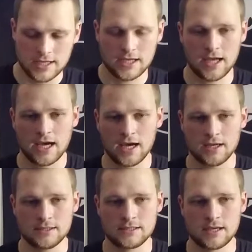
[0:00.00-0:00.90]
It
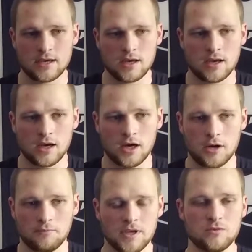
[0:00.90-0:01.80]
has,
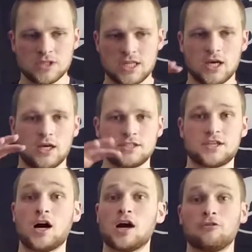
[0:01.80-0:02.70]
it was the
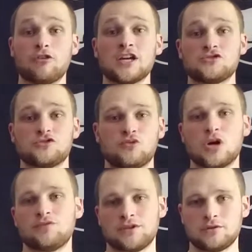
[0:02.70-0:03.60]
SOG Ranger
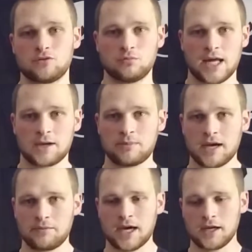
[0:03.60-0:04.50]
12, the little black
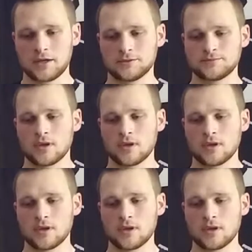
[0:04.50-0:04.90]
backpack.